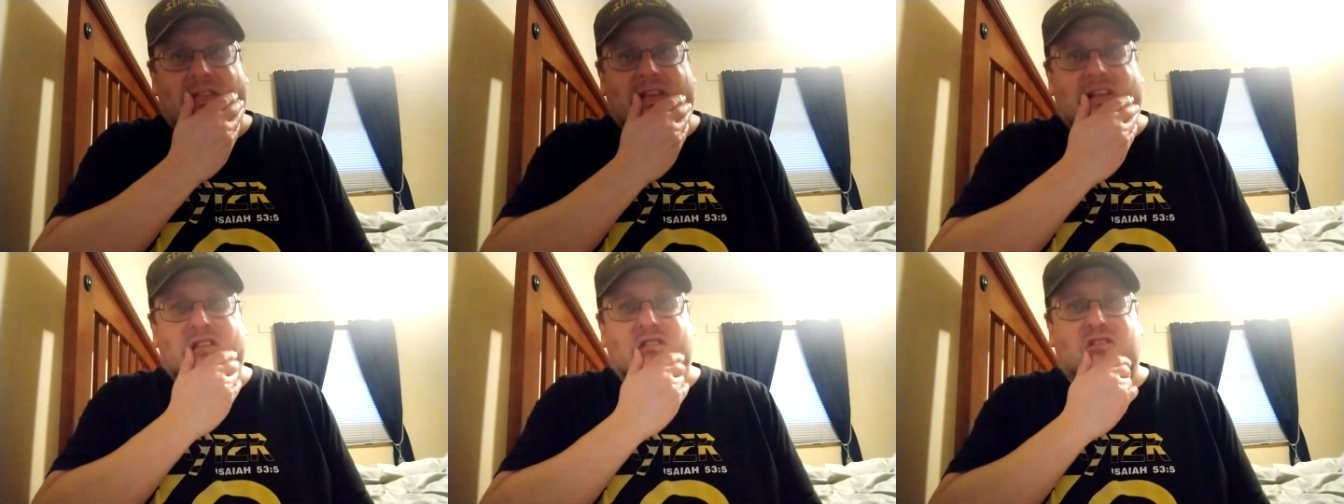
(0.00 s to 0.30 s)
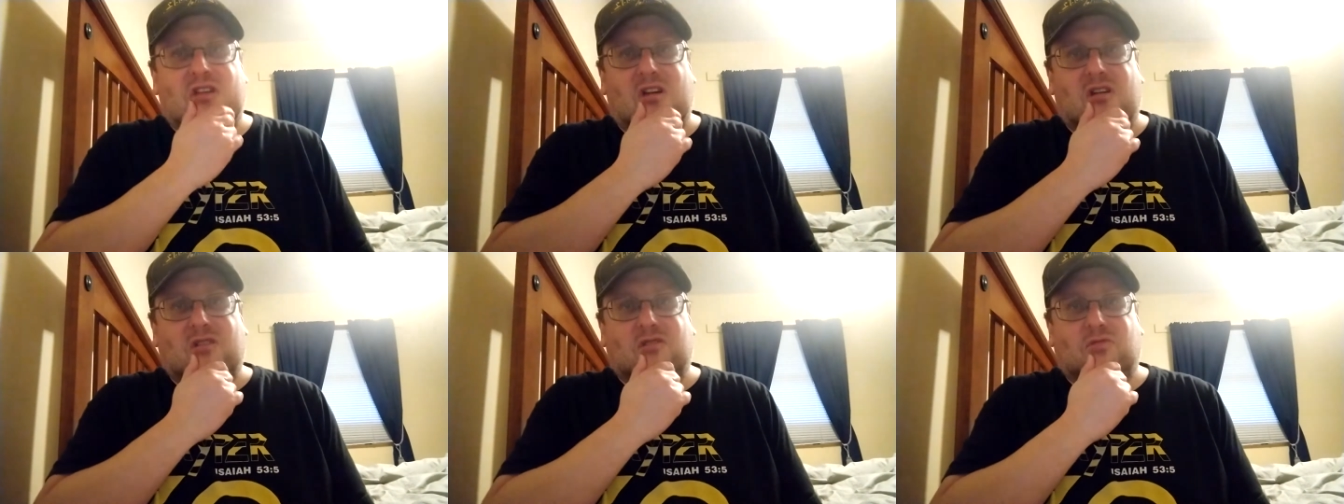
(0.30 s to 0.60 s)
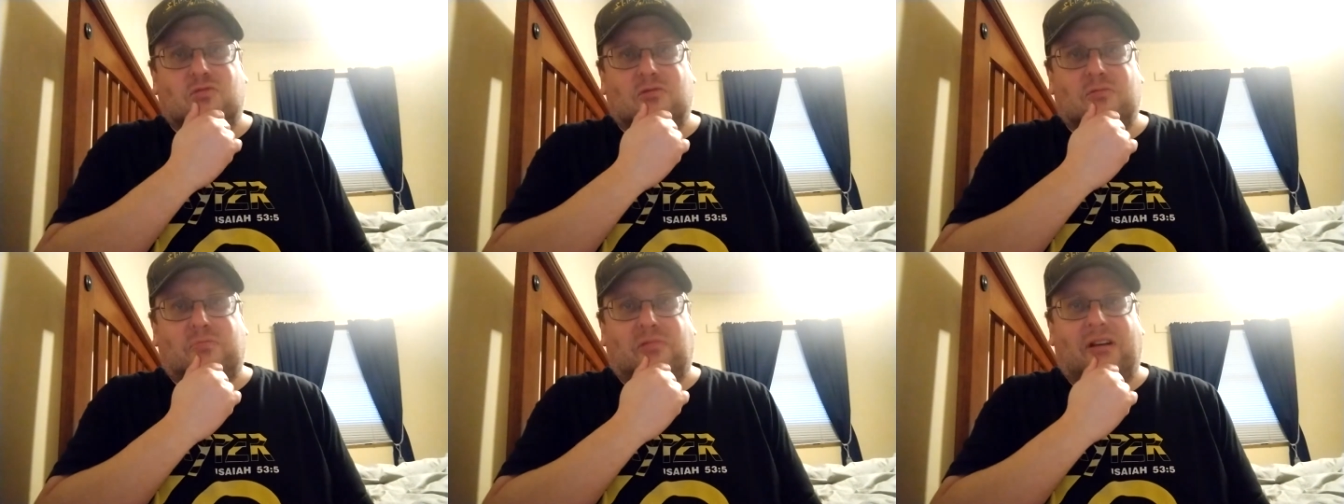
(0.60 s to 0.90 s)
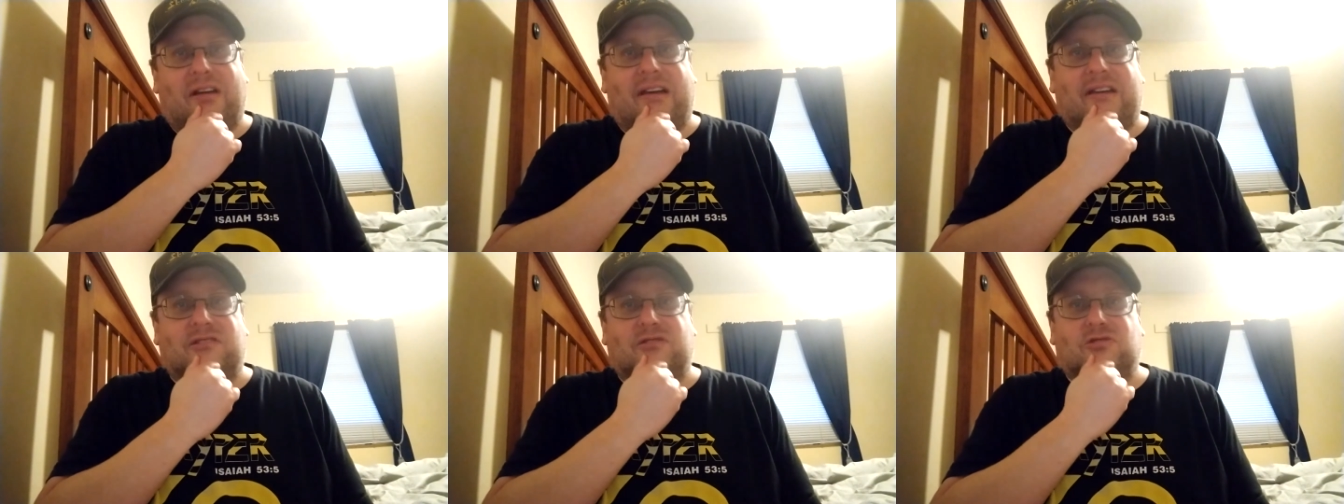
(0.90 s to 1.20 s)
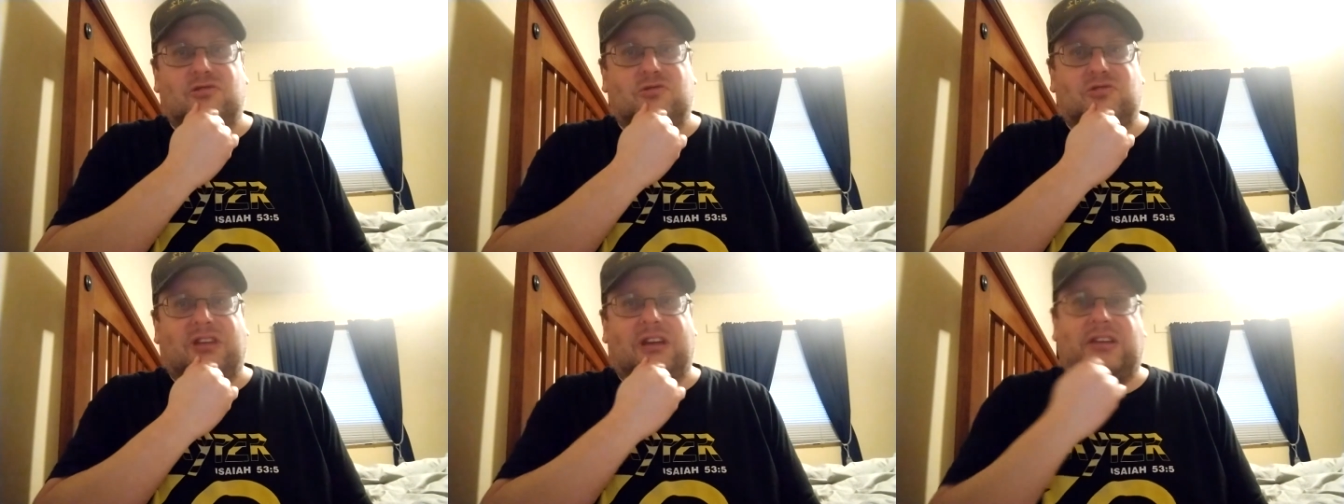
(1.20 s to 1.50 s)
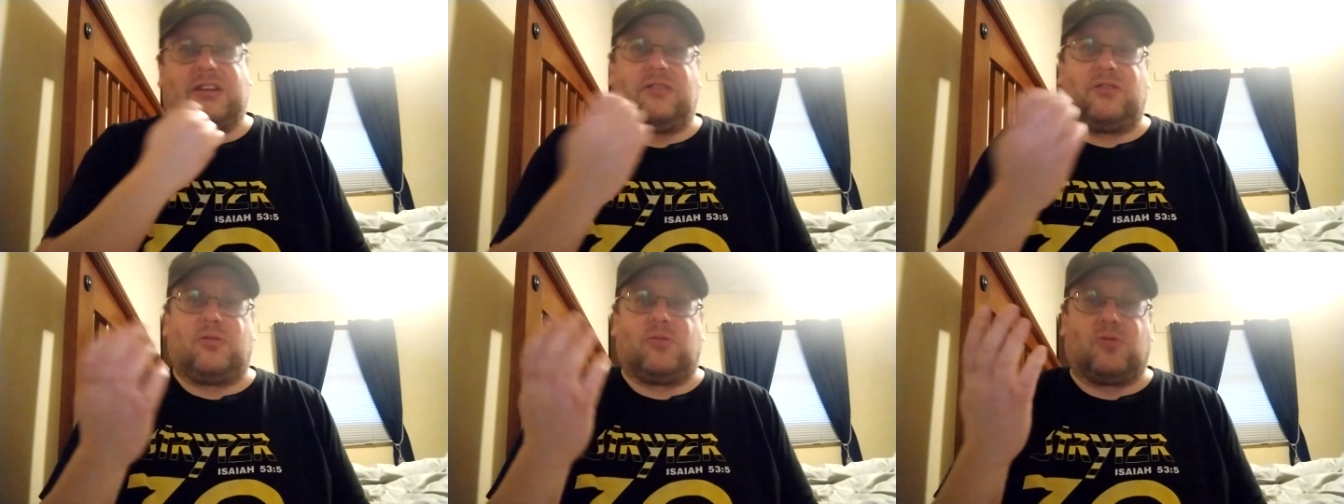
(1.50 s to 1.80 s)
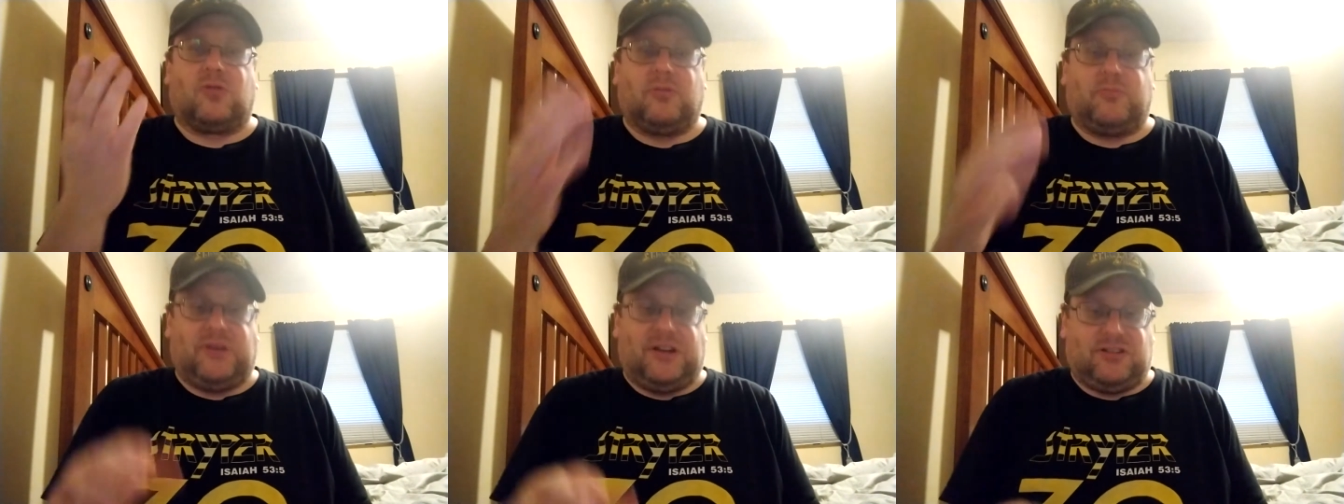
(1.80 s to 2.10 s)
these songs were brand new, taking the
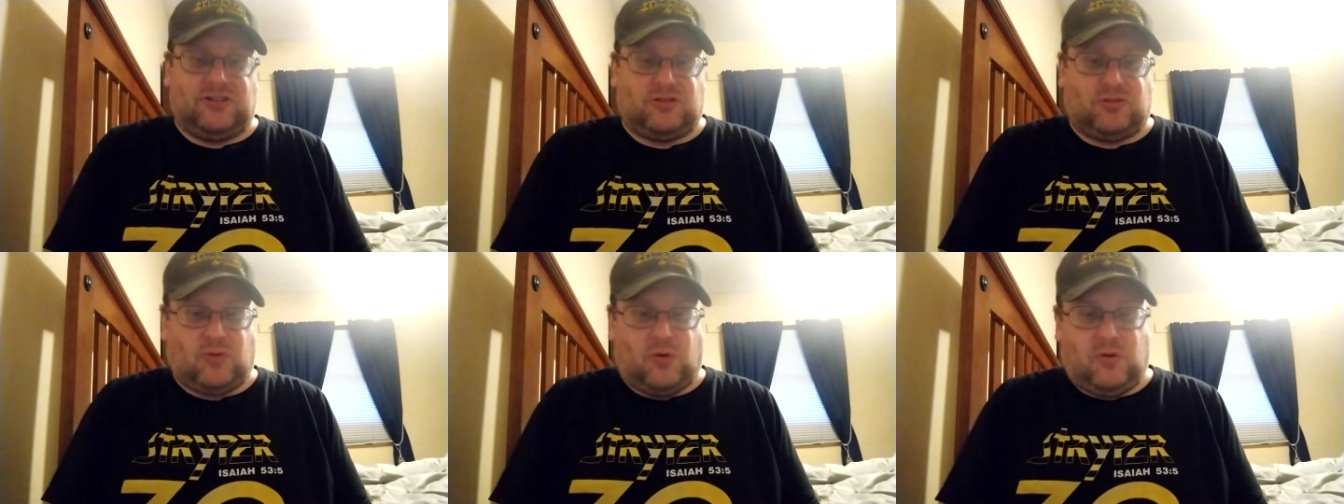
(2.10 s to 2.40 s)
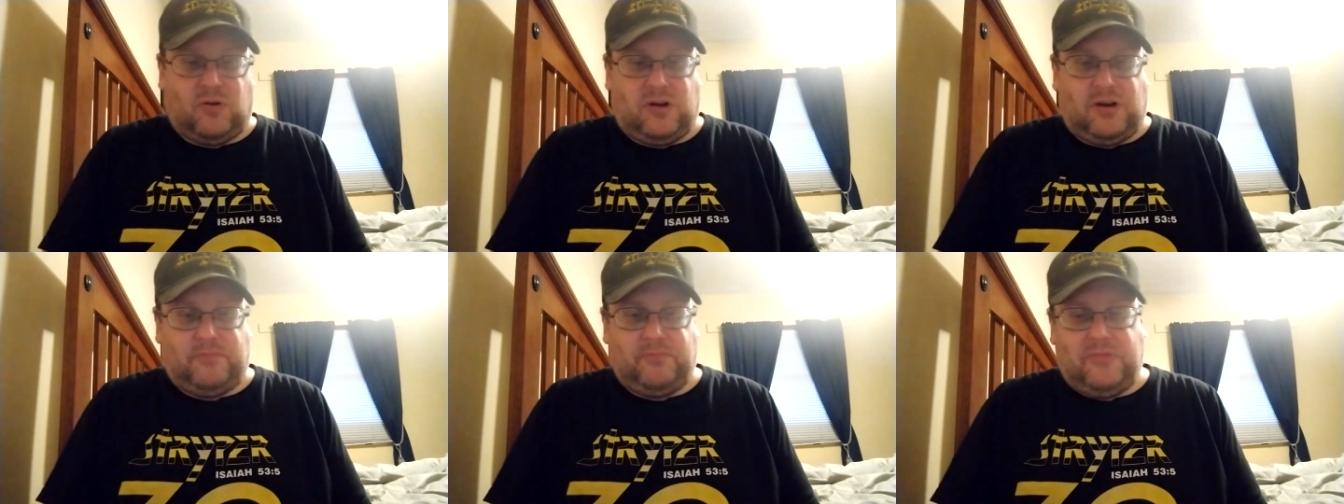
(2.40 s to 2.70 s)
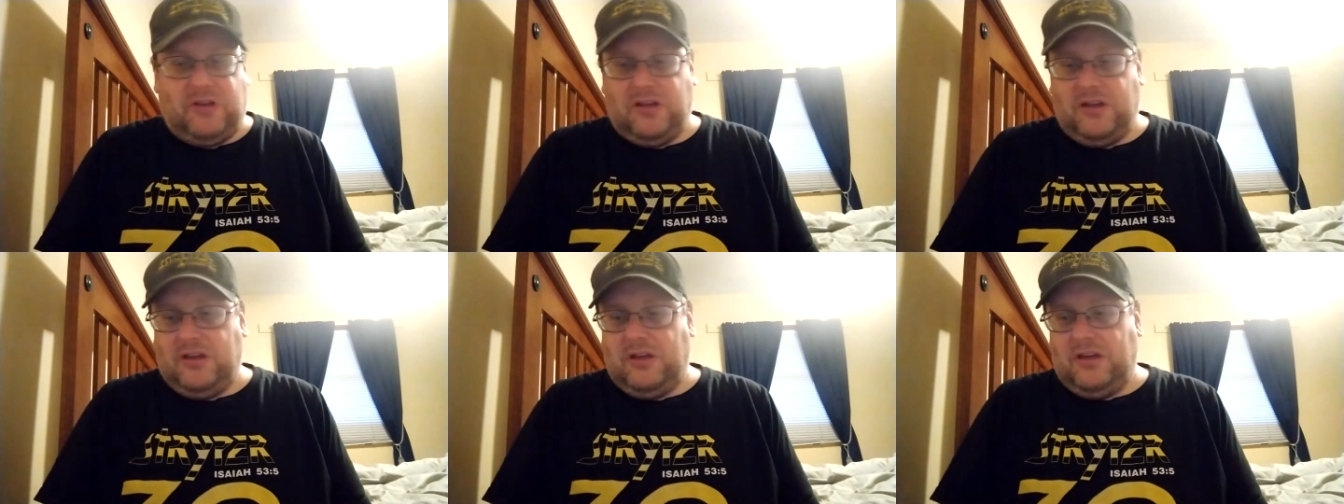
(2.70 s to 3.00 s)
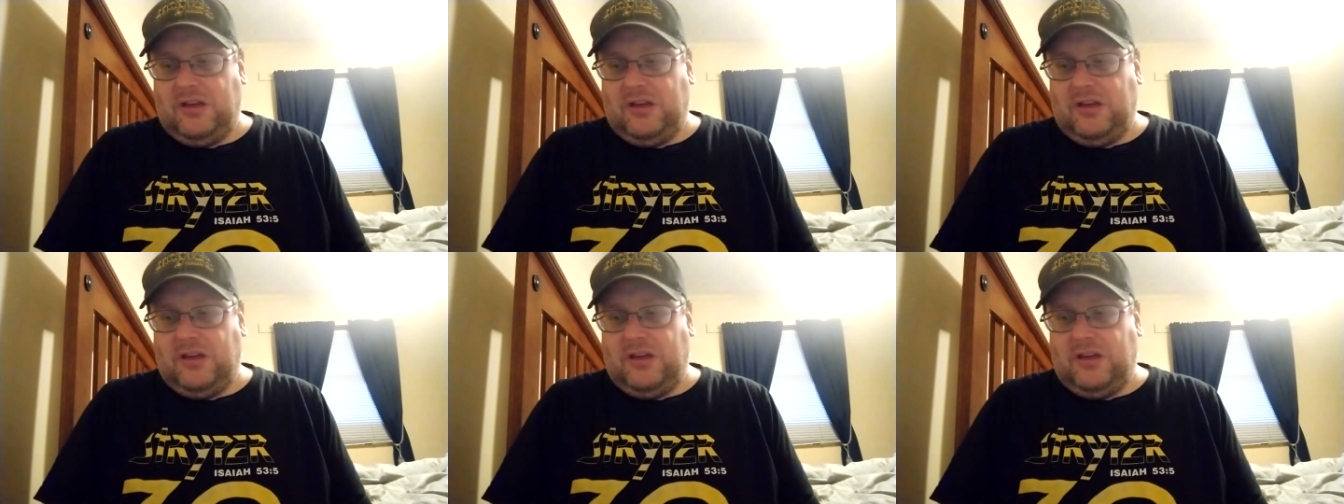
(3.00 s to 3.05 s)
world by storm.